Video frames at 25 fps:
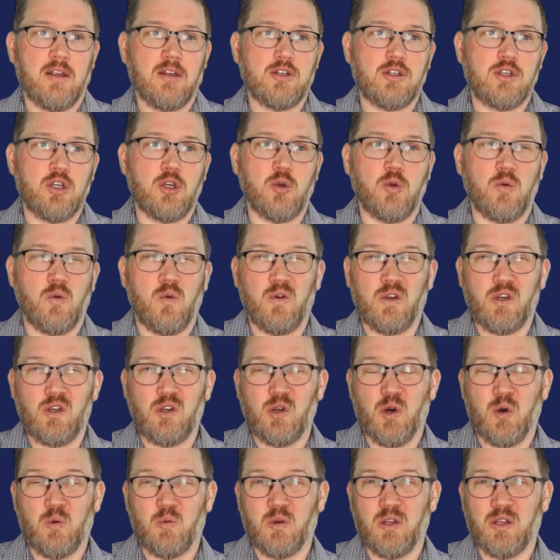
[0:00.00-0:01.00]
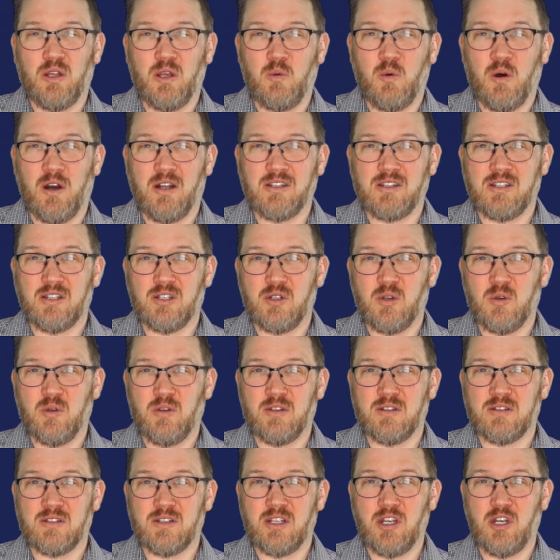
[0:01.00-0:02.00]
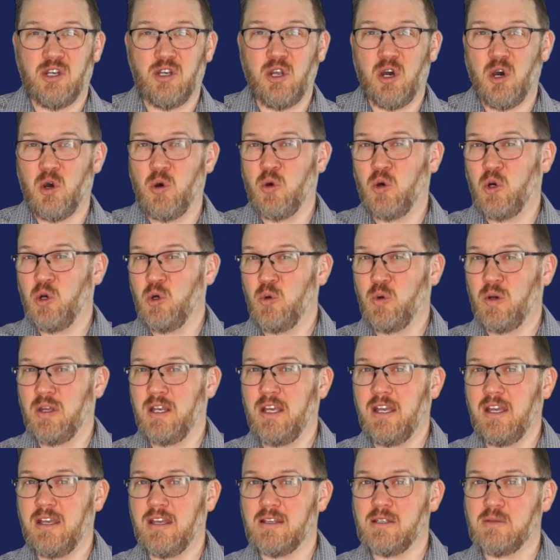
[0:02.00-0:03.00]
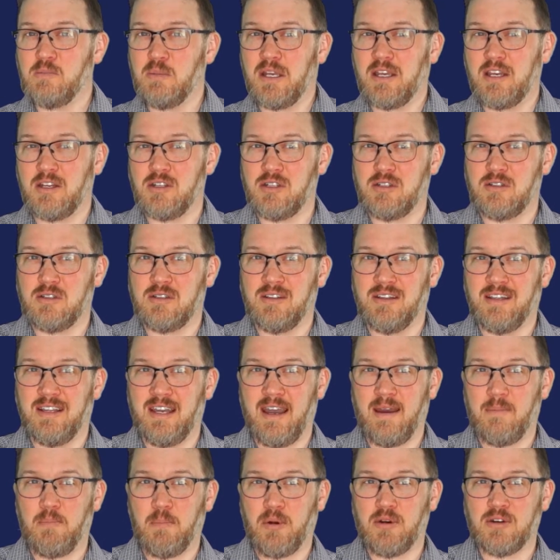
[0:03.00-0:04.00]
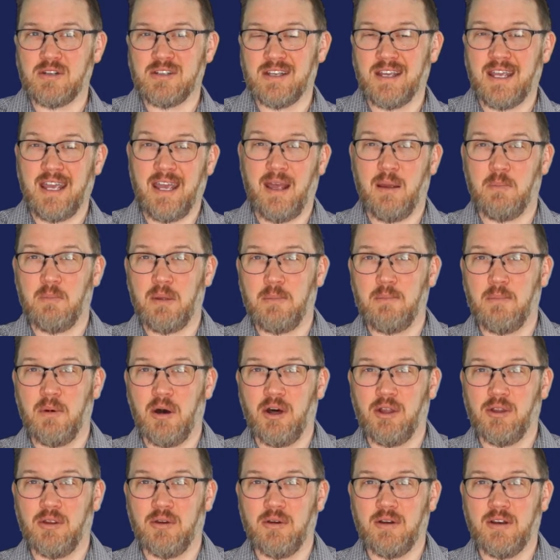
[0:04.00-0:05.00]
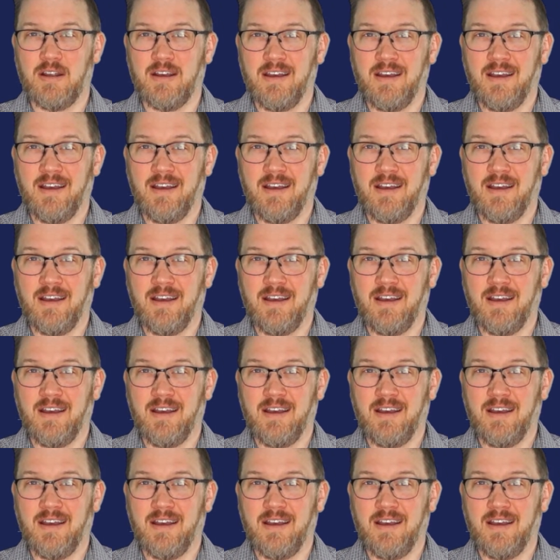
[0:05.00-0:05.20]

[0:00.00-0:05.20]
Two, you don't really want students to know who it is because that person can't be bothered.